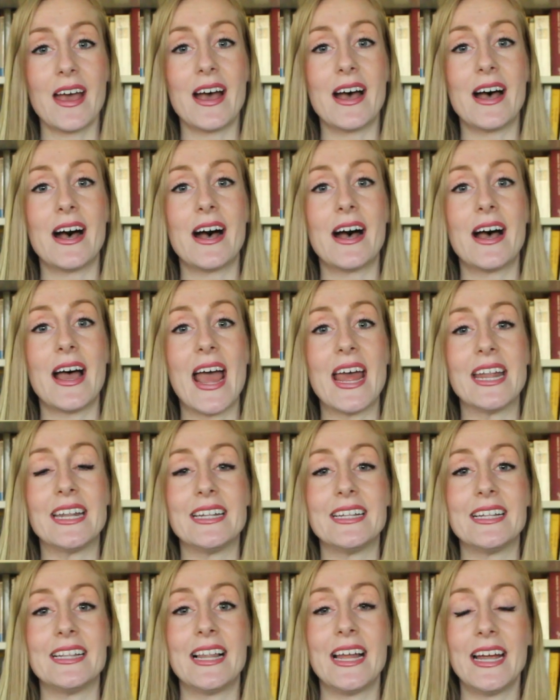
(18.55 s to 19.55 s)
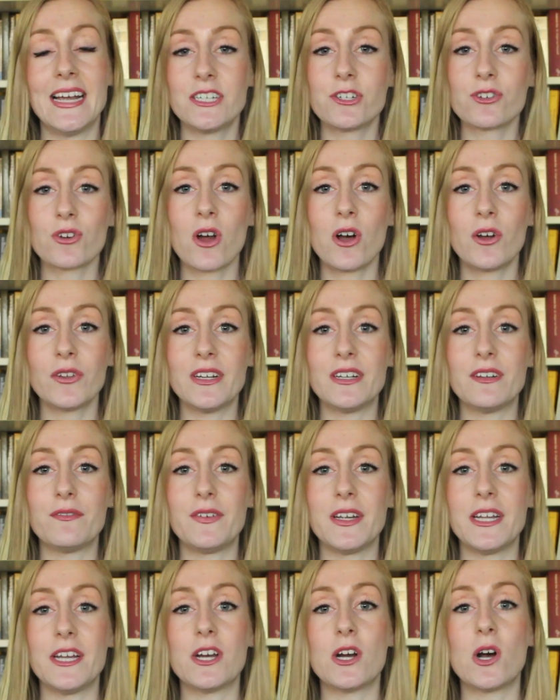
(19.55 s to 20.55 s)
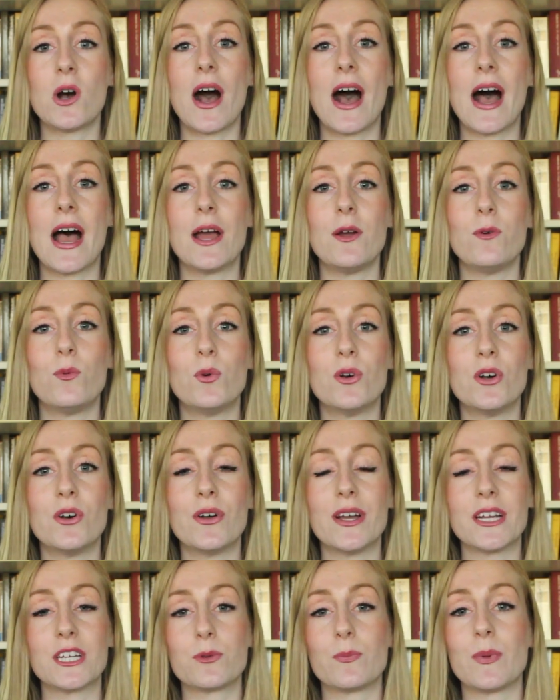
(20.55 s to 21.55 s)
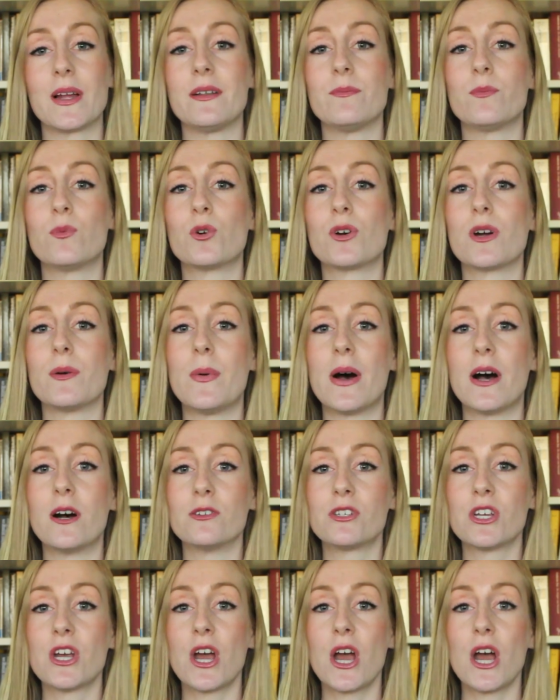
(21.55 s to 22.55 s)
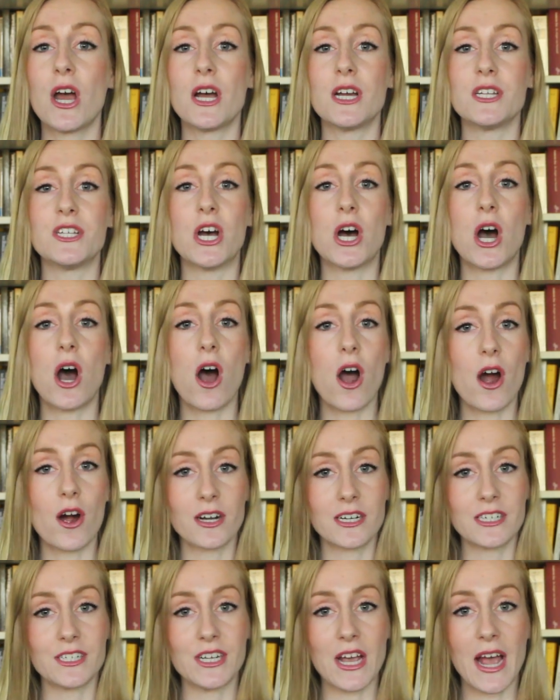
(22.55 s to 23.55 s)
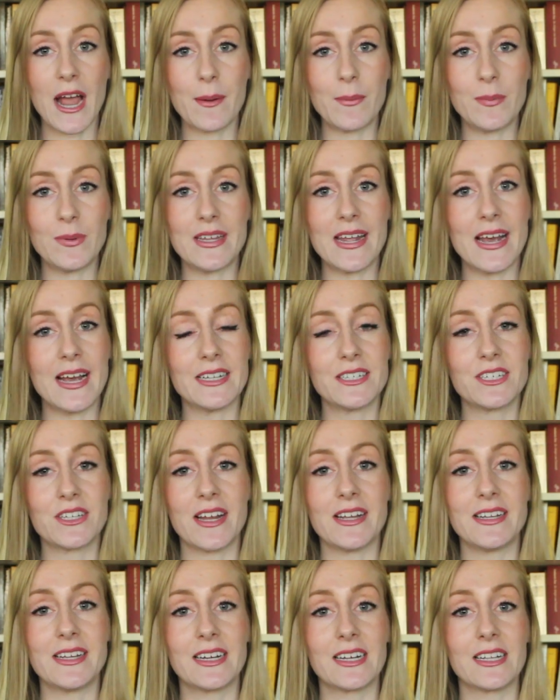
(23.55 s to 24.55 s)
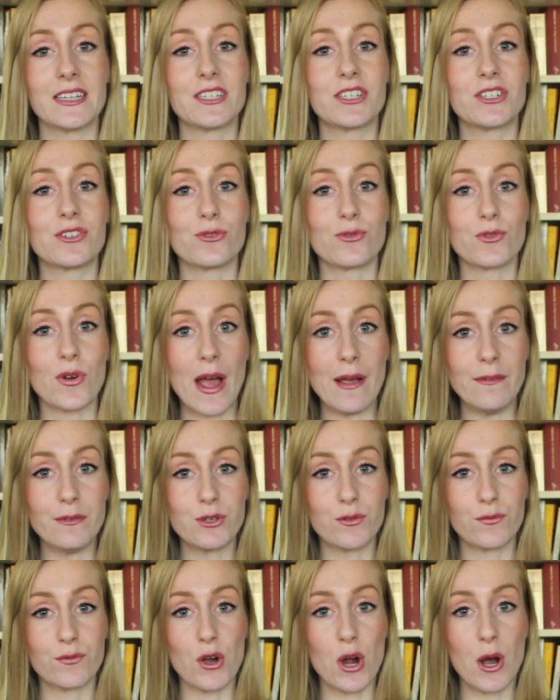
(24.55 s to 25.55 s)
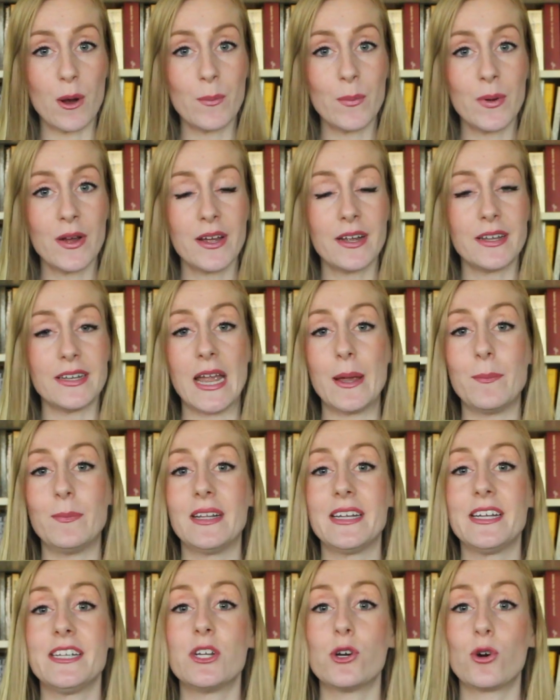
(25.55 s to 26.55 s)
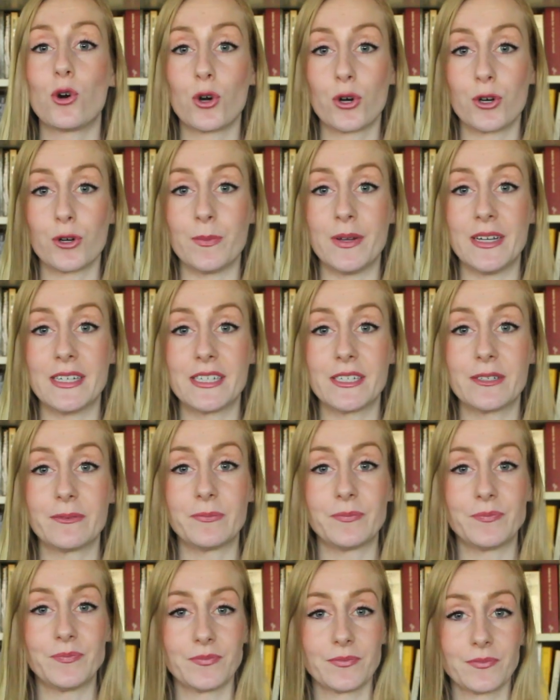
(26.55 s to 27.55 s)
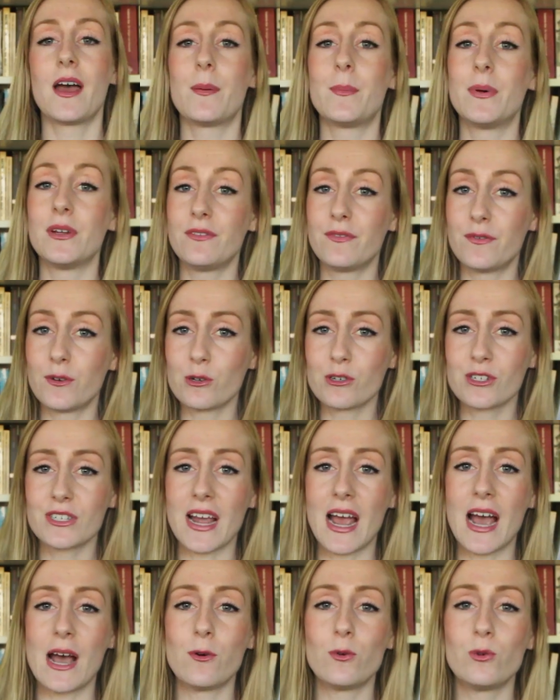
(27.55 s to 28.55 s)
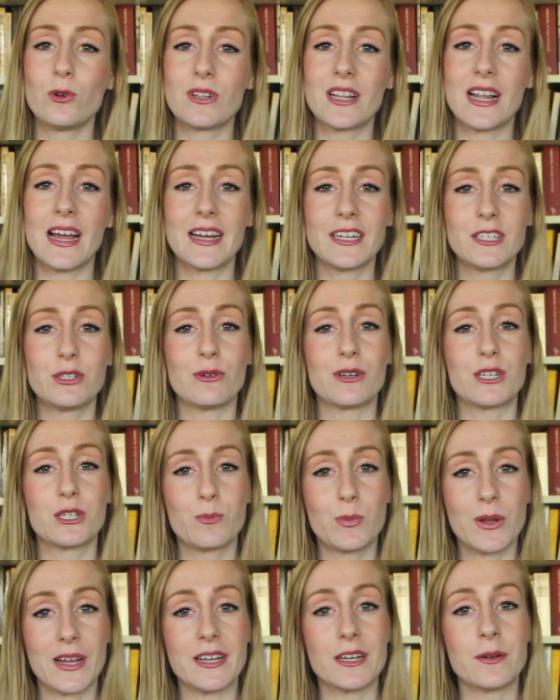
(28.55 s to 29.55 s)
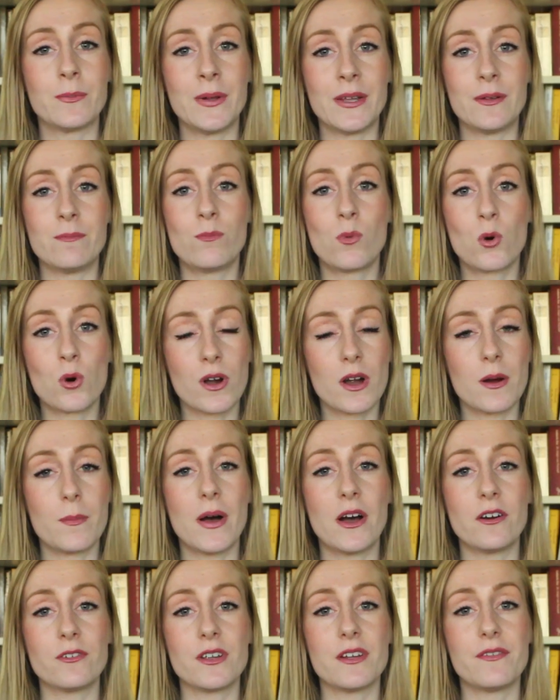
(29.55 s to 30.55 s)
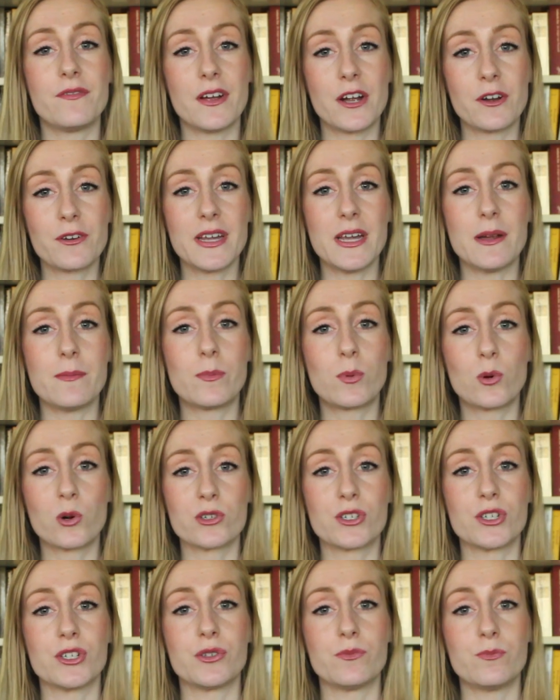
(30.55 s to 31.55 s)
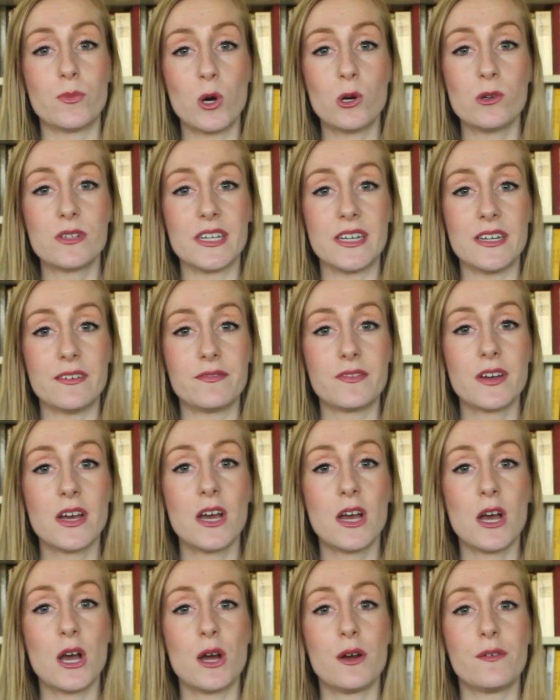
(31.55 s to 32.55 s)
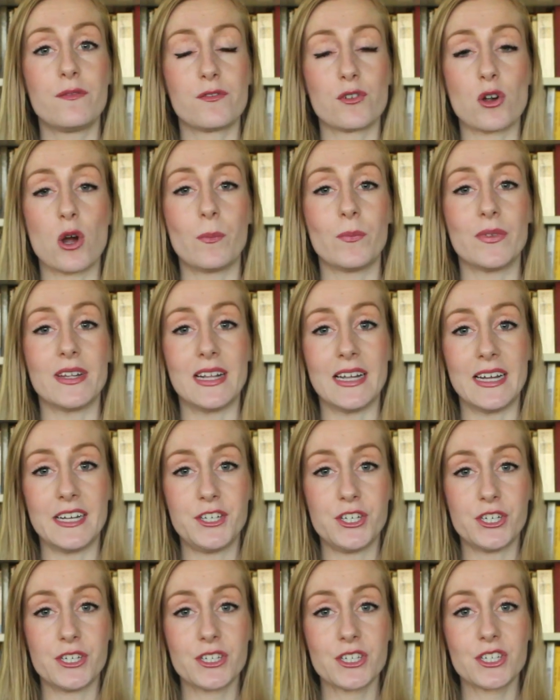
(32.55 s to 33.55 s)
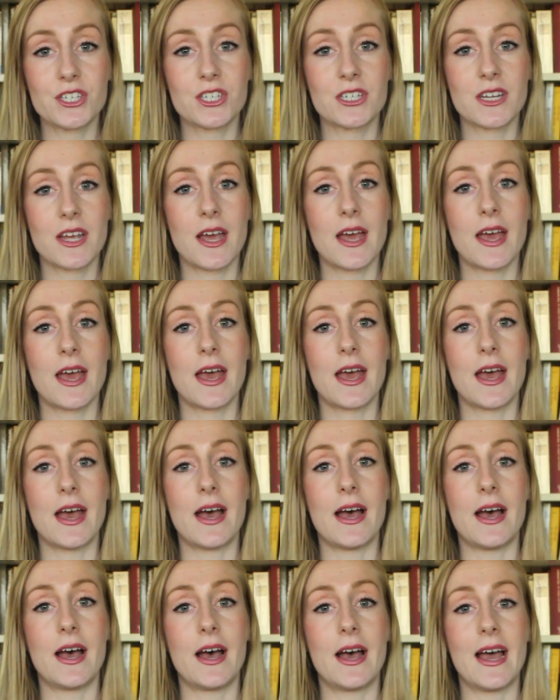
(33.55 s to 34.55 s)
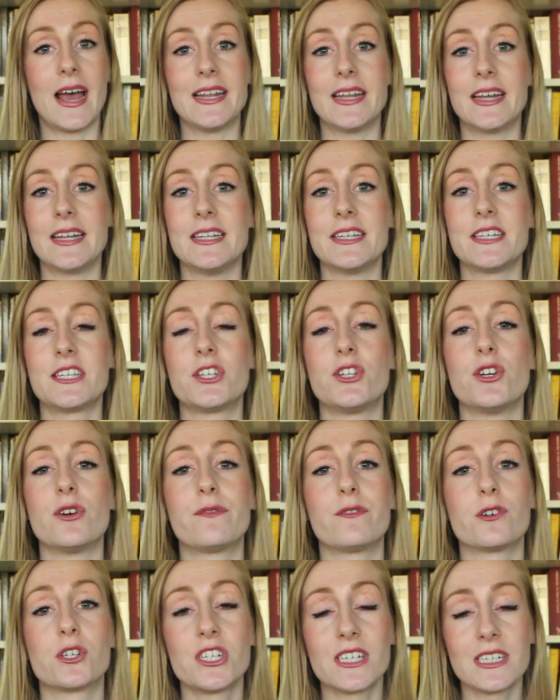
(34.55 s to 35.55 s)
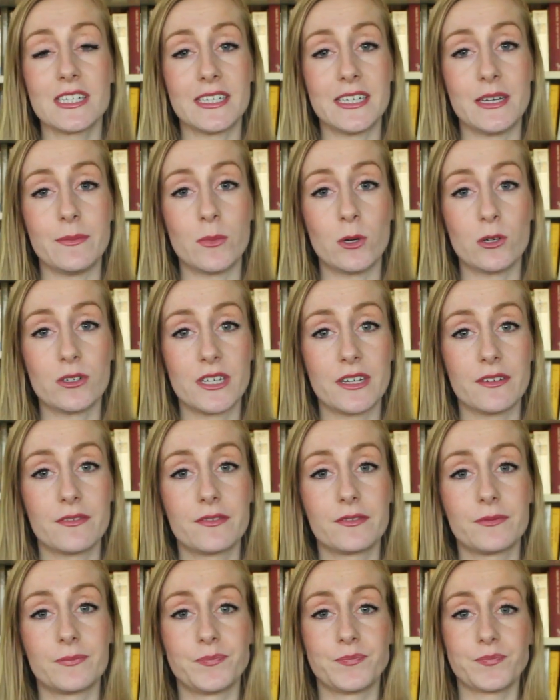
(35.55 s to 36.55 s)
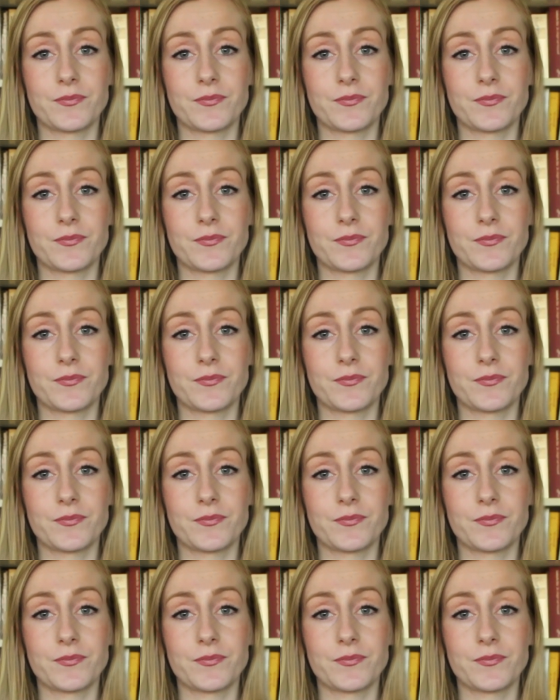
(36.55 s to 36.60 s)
Uh, and later on in the video, I will explain more about the archetype that St. Nicholas derives from, namely the hermit. But first I would like to explain a bit more about a very important motive from the legends uh, and that is the fertility motive.